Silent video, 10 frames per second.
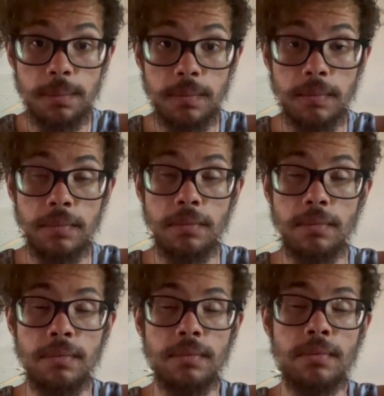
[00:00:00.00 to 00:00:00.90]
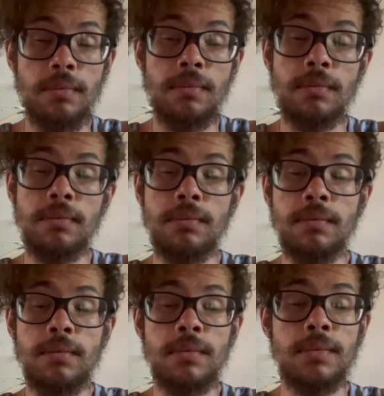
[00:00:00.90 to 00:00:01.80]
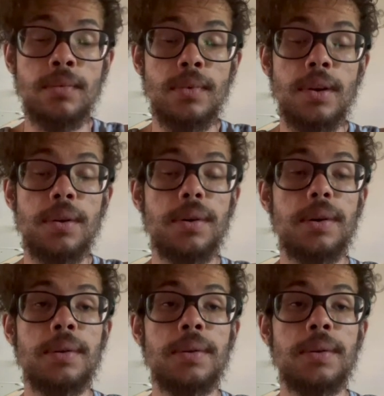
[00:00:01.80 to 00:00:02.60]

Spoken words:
Nothing is said.